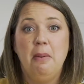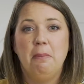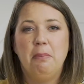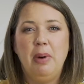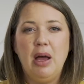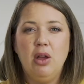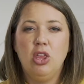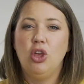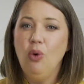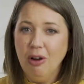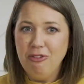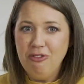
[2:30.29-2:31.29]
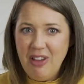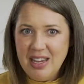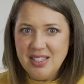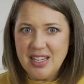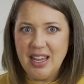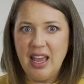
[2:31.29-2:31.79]
but you're
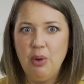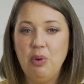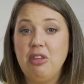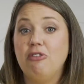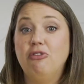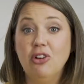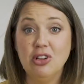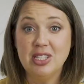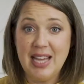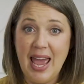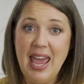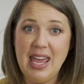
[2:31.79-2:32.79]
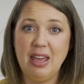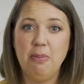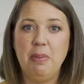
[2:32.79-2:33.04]
facing it with a full tank